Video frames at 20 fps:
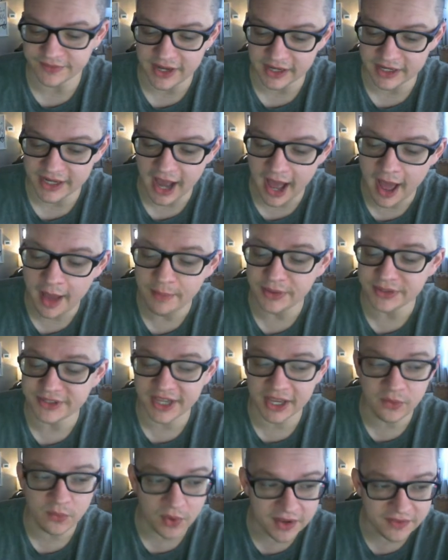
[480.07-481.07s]
Kakambas
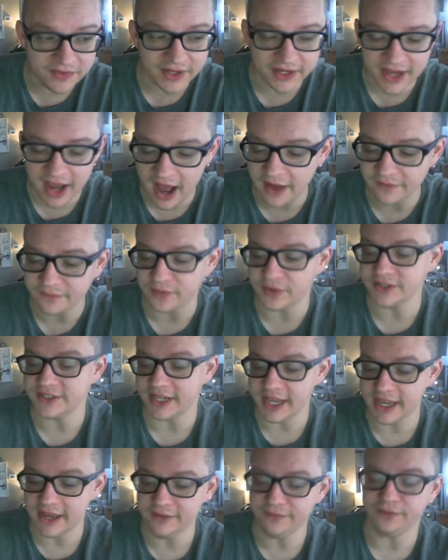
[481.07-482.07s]
can win the conference
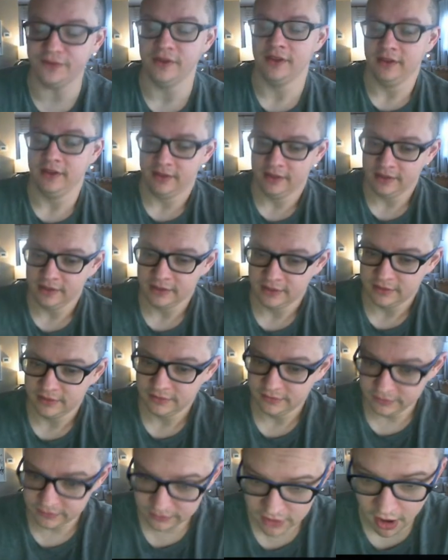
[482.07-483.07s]
if
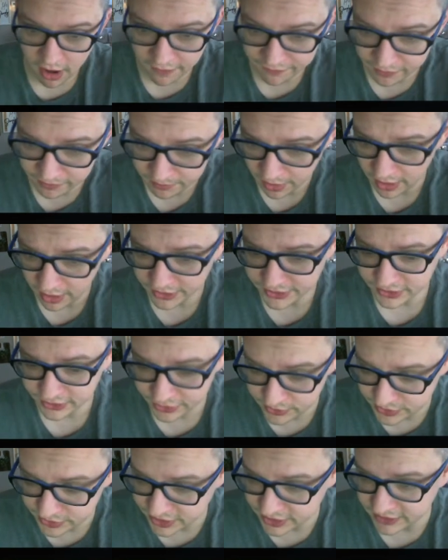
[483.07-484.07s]
Golf and Balls
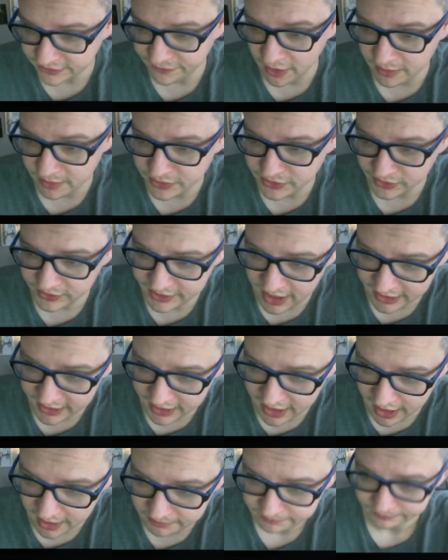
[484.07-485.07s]
loses to
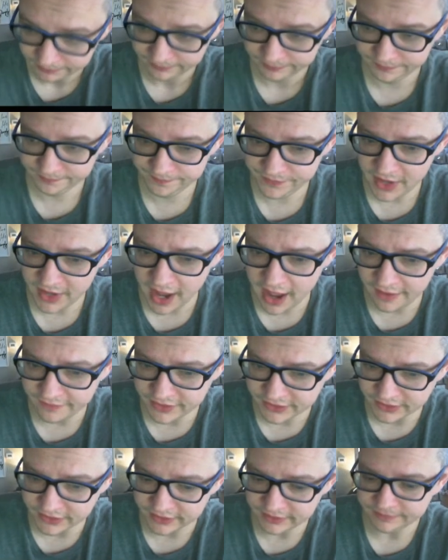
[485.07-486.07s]
FarmersOnly.com,
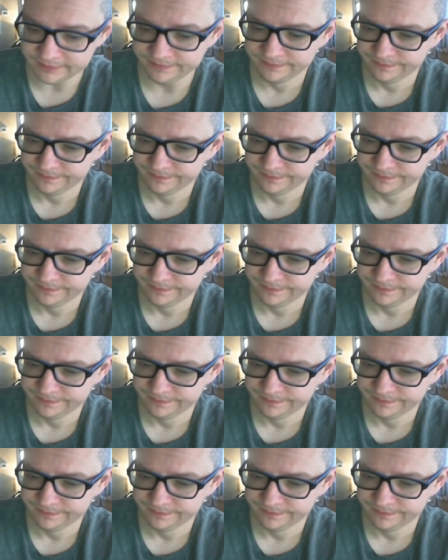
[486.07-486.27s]
obviously.